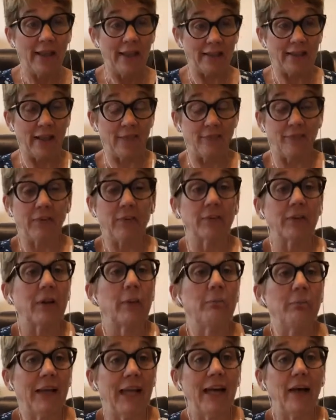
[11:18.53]
that felt
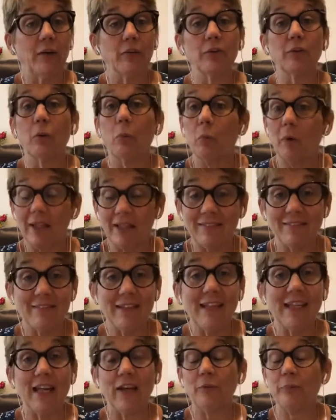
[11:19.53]
compelled to want to
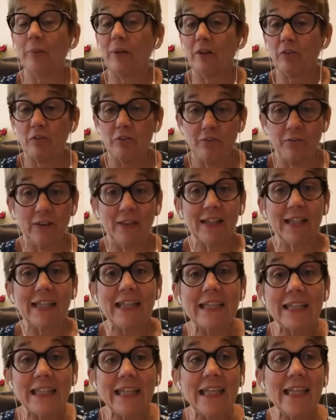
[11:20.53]
say yes because you felt like
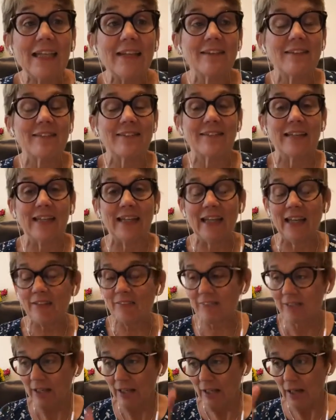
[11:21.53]
you needed to say yes.